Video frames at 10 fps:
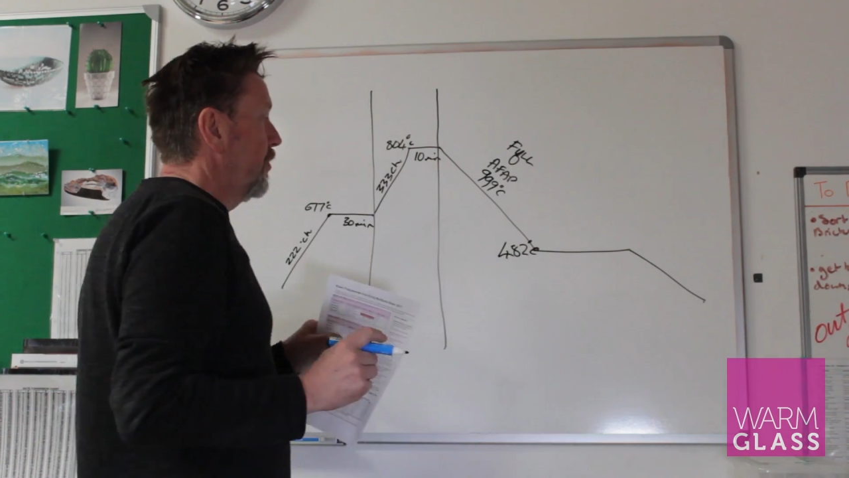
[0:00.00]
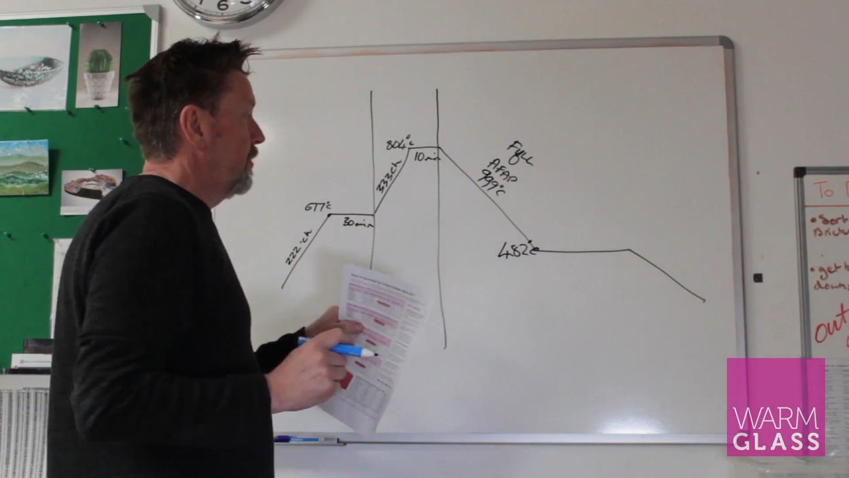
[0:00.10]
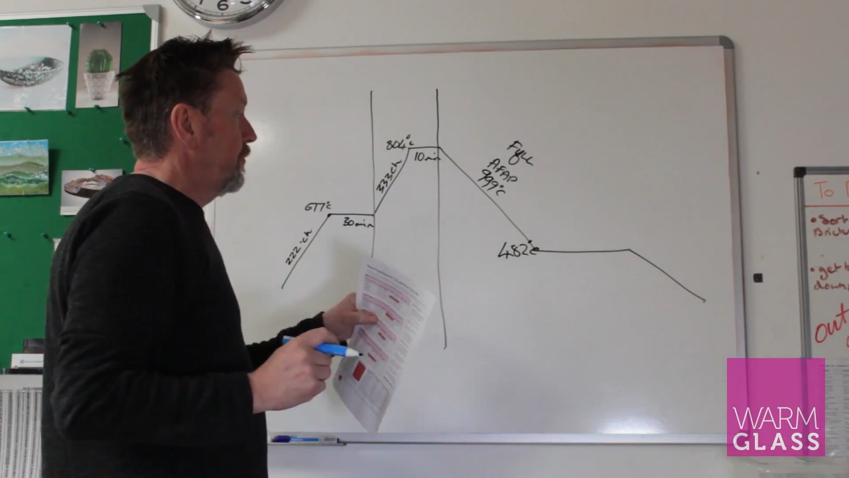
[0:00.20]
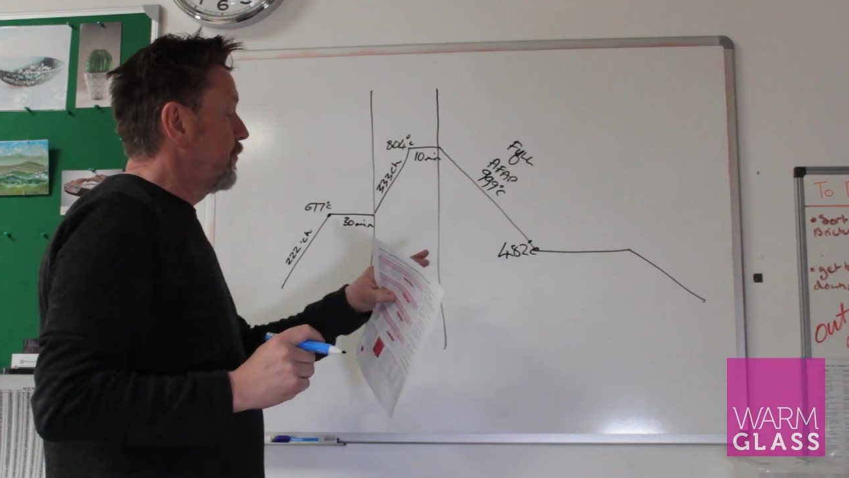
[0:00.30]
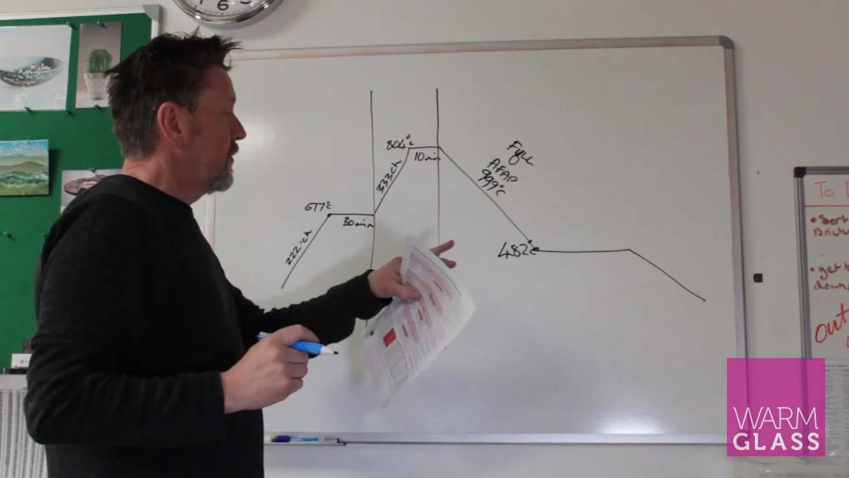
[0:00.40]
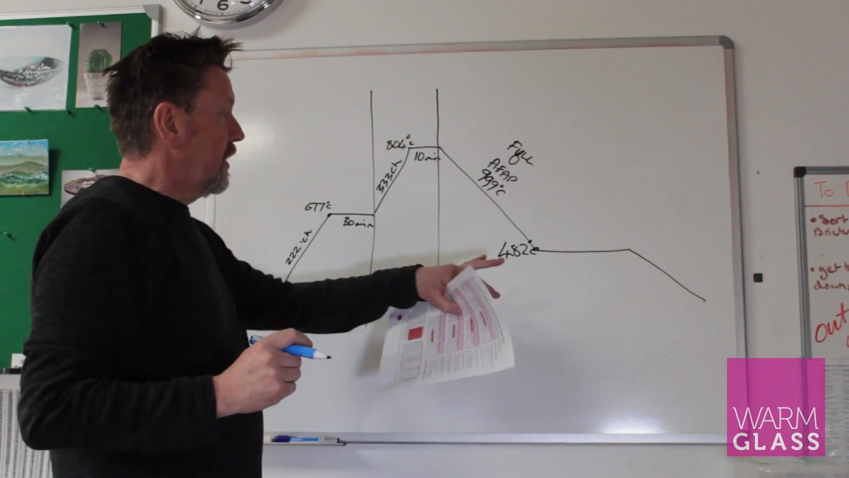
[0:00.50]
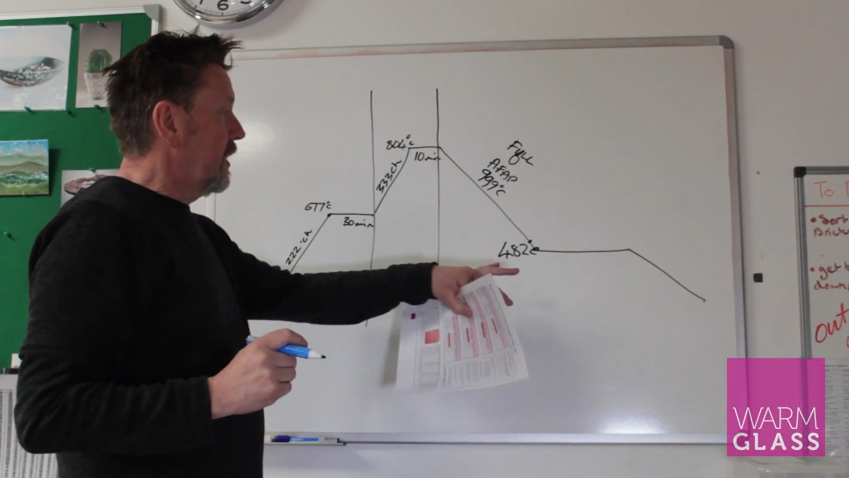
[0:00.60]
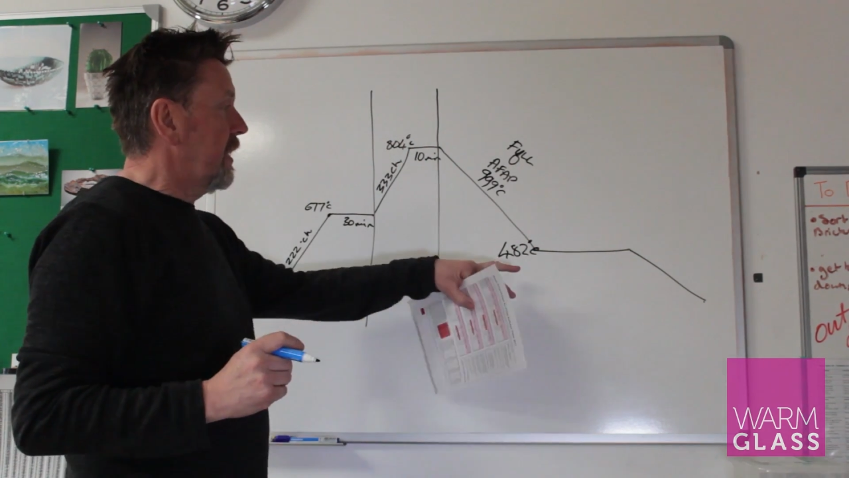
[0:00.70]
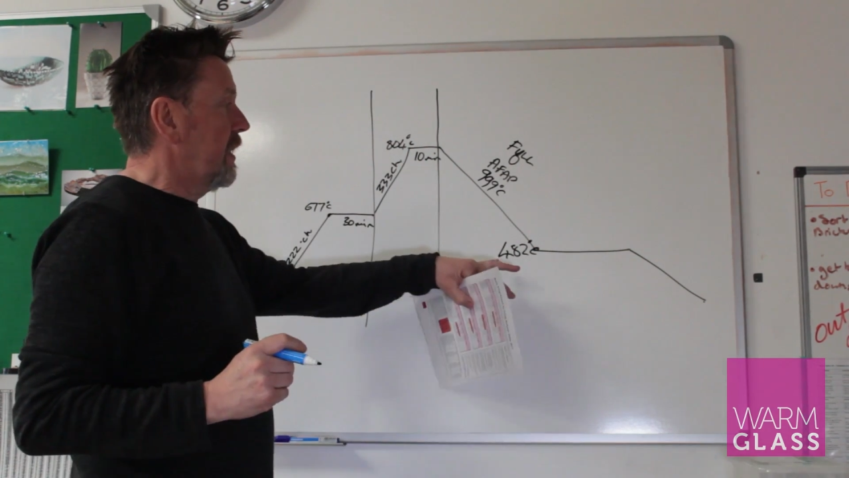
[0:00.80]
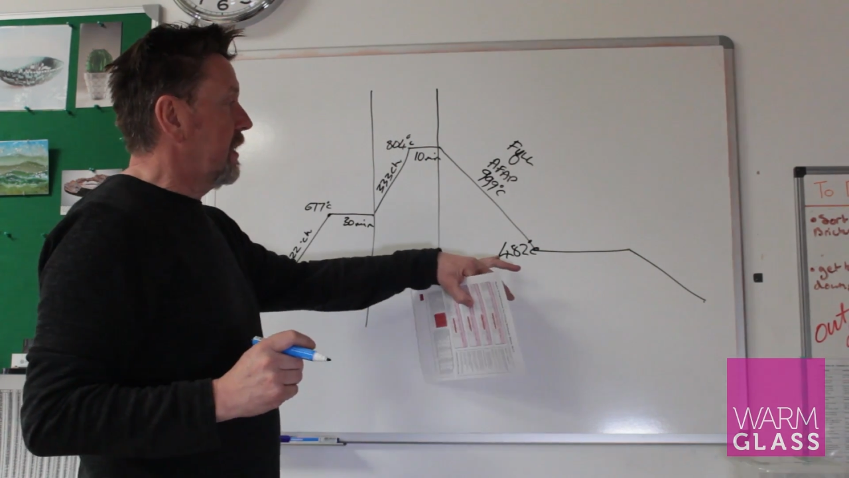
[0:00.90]
point.
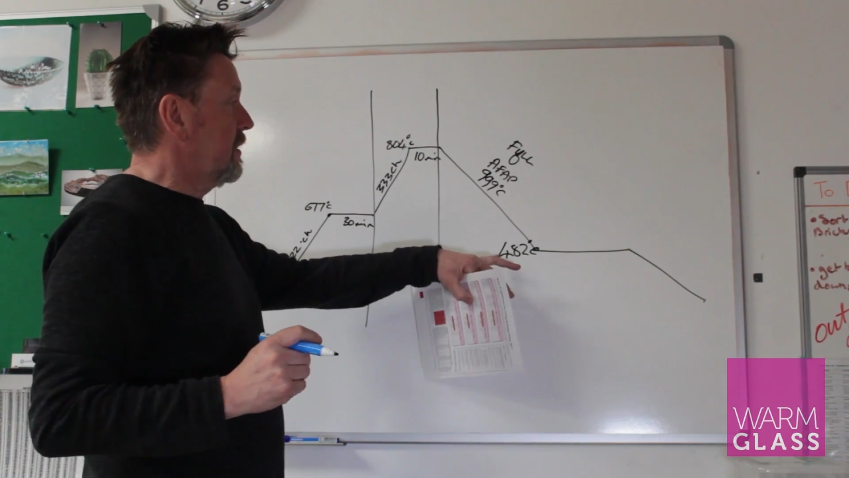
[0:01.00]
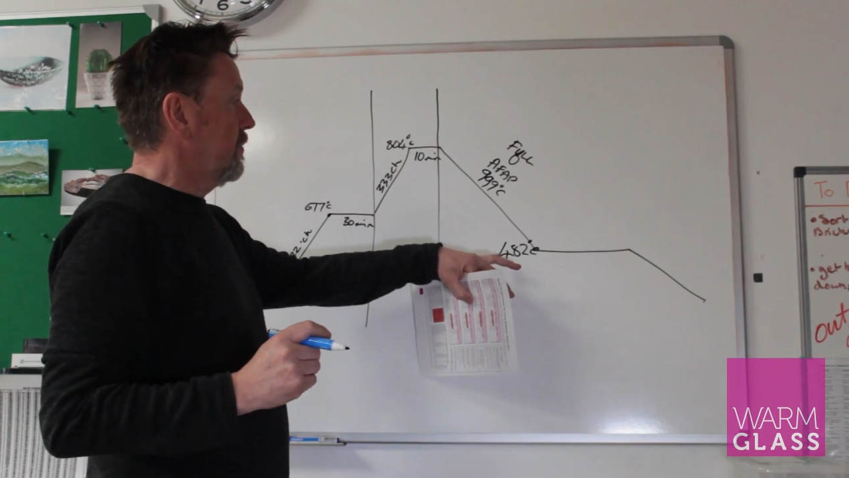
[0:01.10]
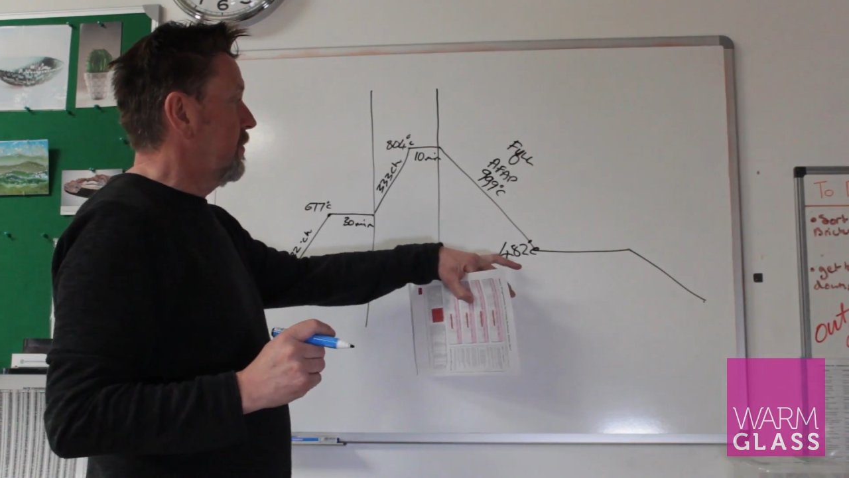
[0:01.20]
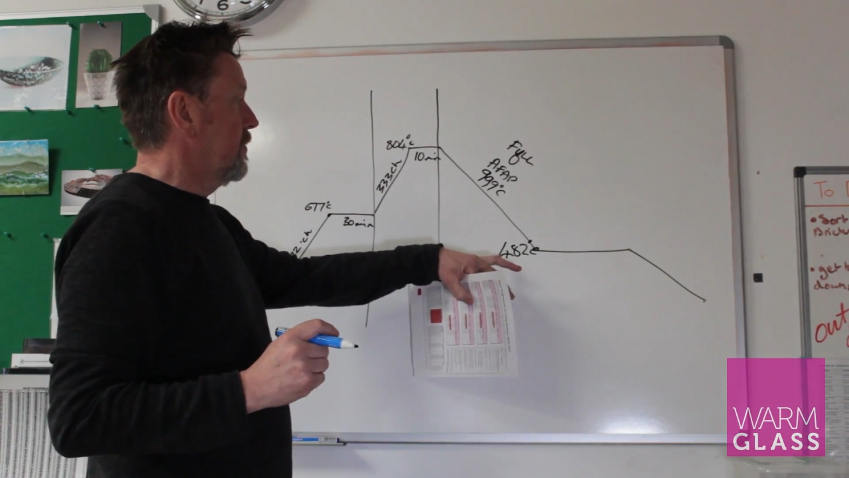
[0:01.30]
The annealing